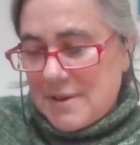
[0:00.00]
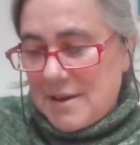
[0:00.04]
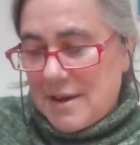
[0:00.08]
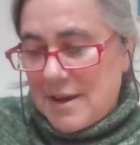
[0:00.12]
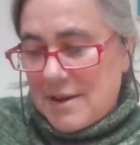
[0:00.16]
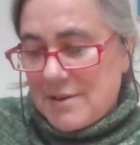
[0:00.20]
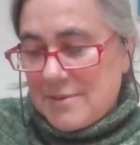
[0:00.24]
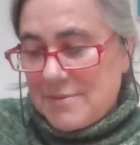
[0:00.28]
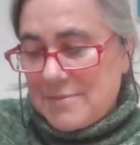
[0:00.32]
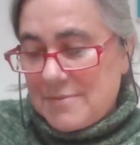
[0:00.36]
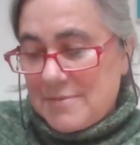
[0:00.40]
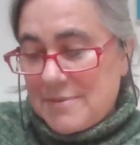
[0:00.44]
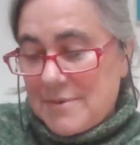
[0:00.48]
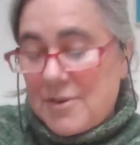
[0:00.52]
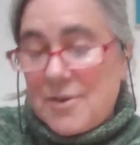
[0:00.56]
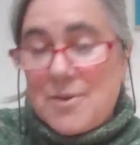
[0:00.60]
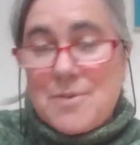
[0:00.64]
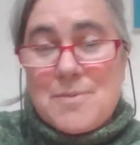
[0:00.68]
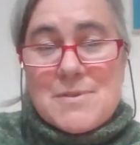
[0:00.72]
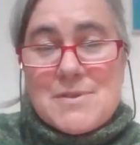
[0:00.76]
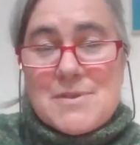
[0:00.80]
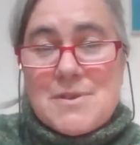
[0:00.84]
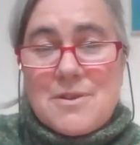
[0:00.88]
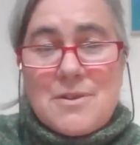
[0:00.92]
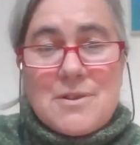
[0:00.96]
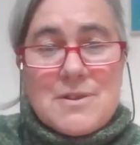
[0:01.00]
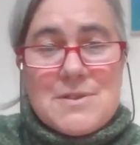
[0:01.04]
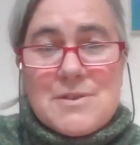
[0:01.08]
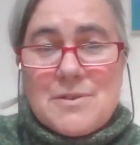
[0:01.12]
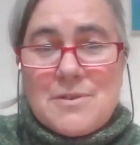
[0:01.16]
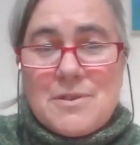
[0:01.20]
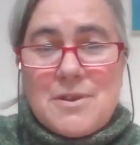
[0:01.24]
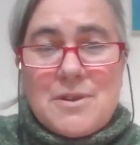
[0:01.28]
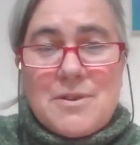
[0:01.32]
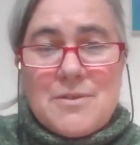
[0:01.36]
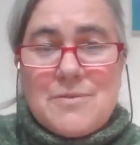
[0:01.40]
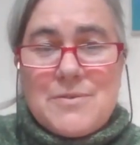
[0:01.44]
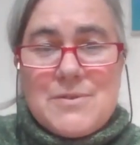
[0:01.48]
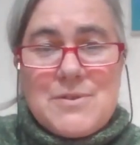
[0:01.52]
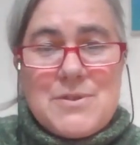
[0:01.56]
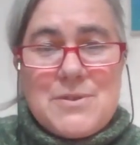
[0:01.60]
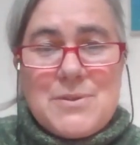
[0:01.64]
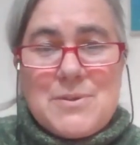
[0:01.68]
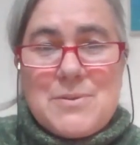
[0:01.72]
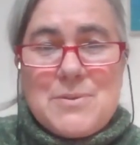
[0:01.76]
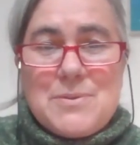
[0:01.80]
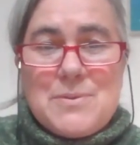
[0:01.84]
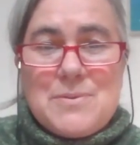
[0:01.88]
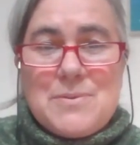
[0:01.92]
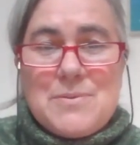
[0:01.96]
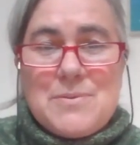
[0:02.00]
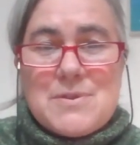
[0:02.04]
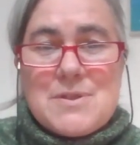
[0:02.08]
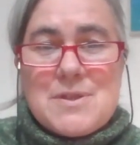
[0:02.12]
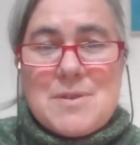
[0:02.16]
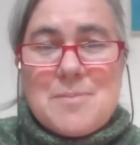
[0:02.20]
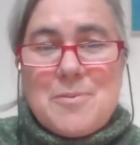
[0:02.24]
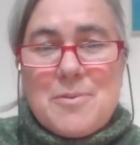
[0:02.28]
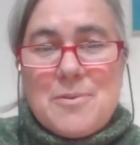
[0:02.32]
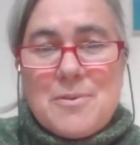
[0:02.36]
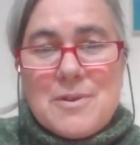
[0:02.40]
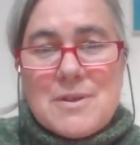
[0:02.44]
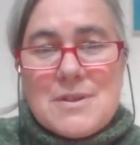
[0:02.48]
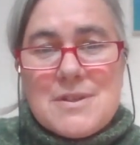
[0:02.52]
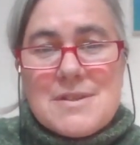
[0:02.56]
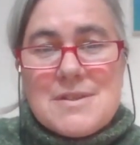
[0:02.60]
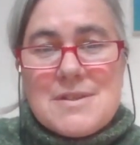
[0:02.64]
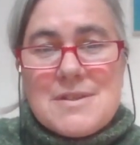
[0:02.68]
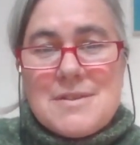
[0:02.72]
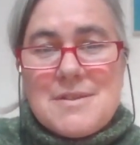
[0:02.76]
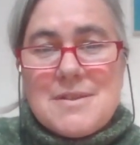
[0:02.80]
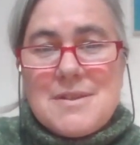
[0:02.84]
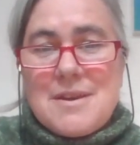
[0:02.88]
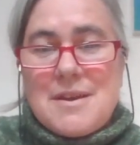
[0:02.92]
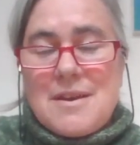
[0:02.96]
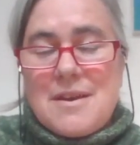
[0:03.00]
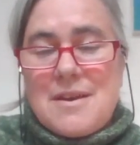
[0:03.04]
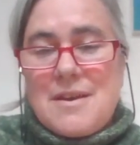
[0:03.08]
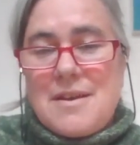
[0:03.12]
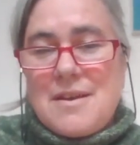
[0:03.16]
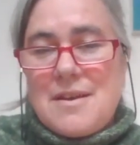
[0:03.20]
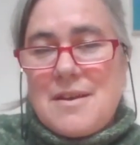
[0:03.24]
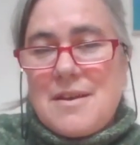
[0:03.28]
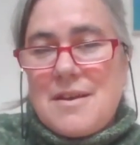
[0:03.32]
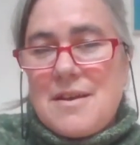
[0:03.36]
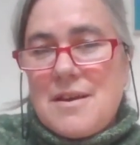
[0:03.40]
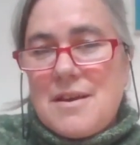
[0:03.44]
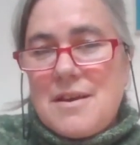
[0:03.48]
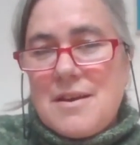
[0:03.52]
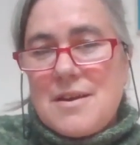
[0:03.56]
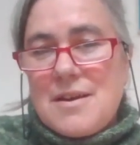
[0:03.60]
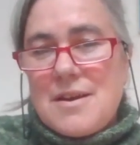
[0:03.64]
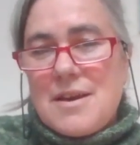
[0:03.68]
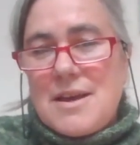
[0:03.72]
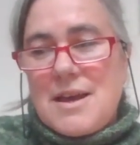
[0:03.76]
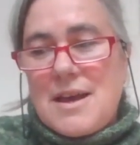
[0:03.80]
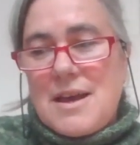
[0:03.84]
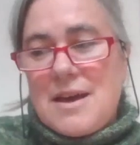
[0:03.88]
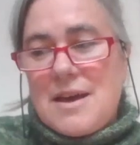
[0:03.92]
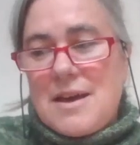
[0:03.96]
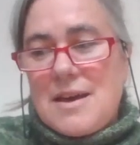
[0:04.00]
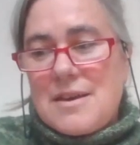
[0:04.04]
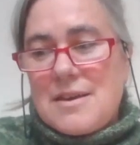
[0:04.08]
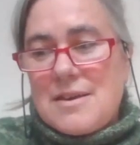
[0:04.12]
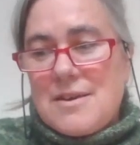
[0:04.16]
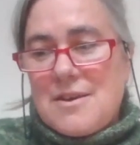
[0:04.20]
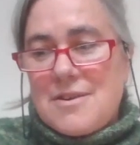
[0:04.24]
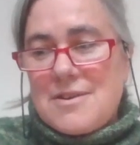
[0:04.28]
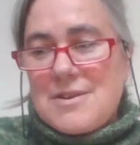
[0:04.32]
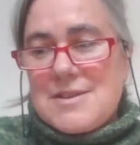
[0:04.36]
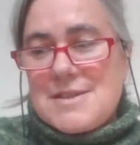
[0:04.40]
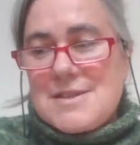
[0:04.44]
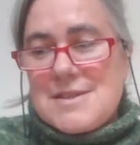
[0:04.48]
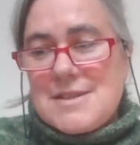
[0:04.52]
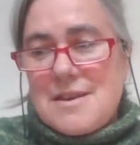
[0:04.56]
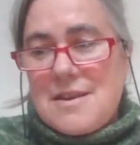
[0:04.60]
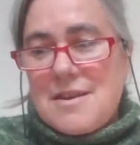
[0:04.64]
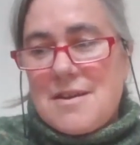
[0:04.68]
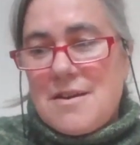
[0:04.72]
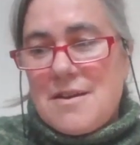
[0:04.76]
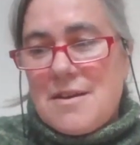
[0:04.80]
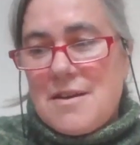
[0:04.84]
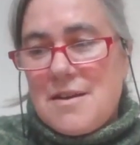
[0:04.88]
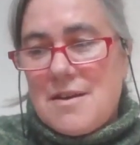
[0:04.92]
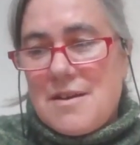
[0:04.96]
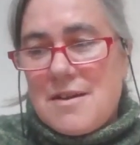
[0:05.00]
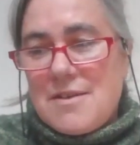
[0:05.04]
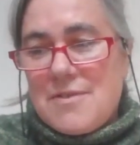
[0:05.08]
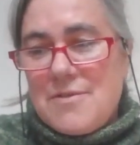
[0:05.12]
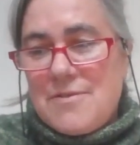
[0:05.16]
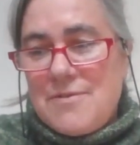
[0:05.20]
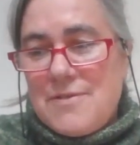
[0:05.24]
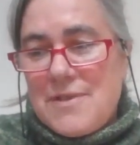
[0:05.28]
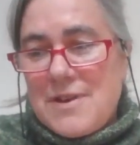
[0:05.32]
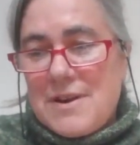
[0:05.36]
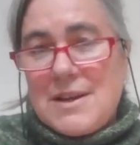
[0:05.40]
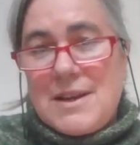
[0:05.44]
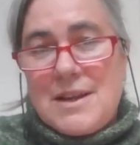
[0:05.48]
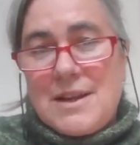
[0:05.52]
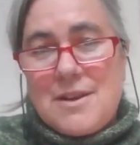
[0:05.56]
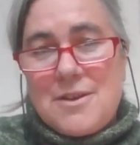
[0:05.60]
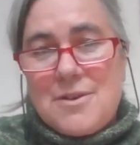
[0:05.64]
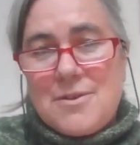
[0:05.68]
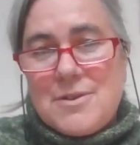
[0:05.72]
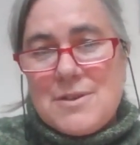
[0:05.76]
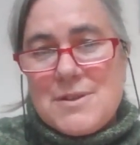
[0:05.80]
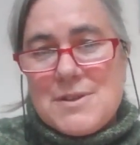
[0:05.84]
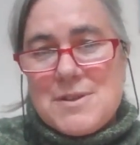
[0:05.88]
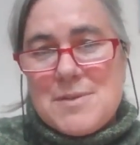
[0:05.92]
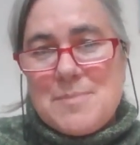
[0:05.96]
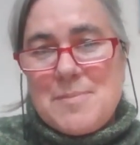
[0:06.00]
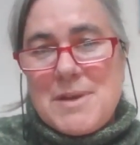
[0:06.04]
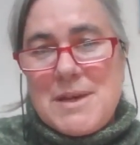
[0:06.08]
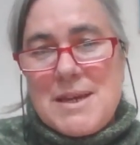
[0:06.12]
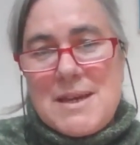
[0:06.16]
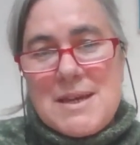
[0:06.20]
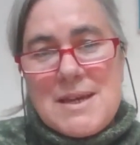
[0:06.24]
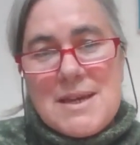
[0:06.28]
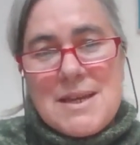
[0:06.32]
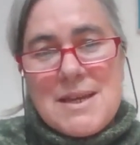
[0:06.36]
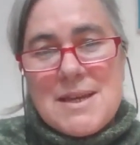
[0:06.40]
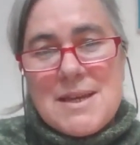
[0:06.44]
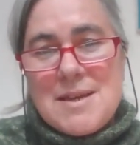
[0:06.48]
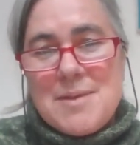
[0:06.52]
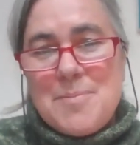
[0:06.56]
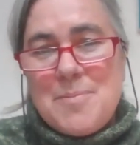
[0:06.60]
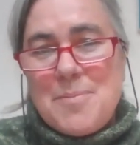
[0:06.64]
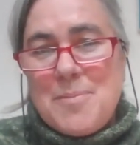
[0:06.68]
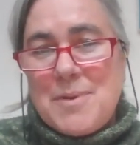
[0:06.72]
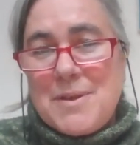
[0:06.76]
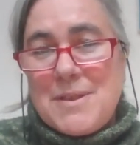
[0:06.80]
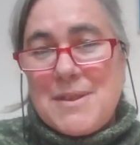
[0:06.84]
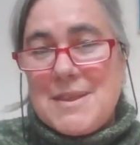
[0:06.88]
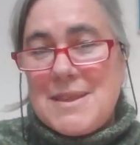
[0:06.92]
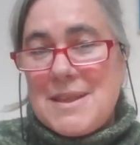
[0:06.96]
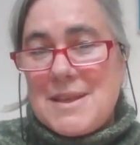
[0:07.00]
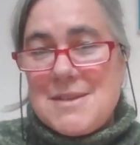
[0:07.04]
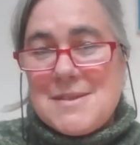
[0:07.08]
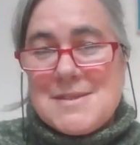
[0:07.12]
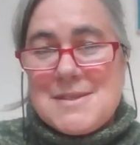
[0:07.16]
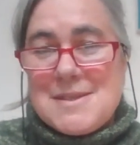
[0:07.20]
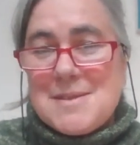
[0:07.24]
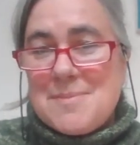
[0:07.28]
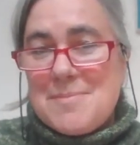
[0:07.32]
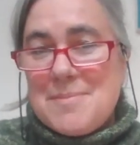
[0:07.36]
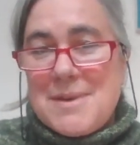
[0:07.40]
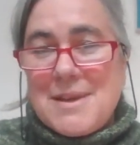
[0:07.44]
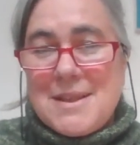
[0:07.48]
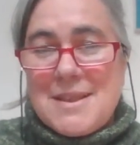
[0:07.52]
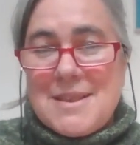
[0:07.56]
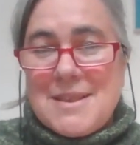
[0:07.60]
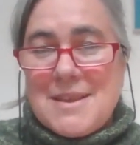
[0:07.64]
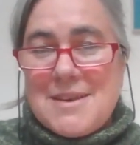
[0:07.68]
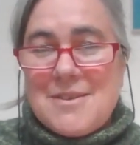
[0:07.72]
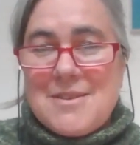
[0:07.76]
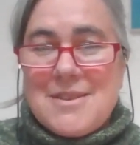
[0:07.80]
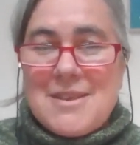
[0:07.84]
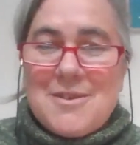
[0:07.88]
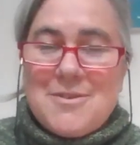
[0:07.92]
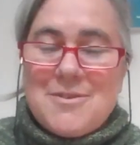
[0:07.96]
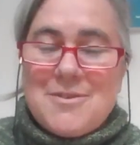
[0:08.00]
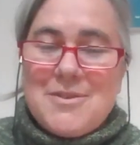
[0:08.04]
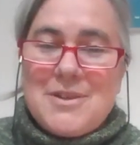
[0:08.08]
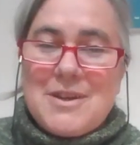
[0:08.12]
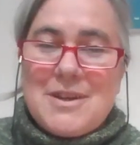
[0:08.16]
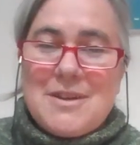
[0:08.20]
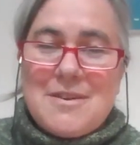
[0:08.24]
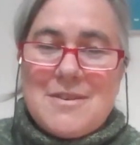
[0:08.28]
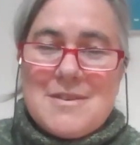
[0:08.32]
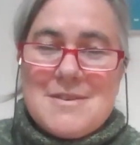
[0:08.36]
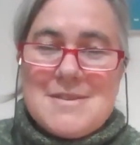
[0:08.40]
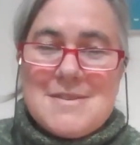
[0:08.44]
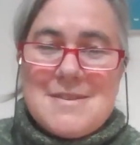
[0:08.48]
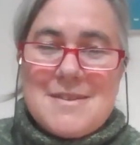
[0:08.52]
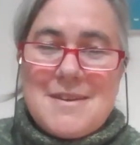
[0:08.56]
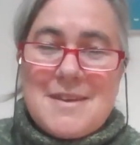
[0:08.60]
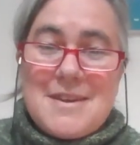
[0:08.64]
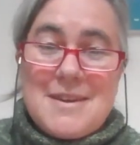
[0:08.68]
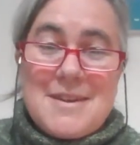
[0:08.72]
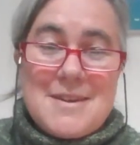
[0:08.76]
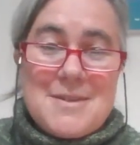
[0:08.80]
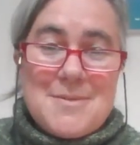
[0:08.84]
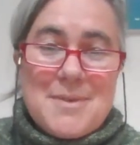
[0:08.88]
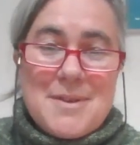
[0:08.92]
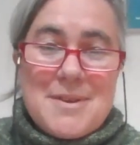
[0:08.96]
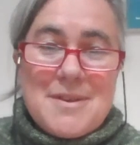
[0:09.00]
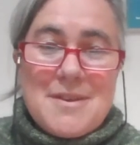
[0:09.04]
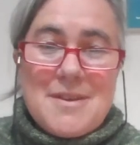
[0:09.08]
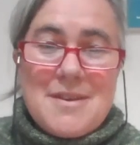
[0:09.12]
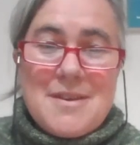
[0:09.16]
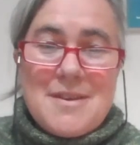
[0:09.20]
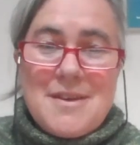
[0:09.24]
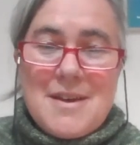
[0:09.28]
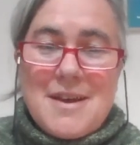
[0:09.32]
I always also love to support yarns that are fairly local to me, but that doesn't mean they're the only yarns that I knit with.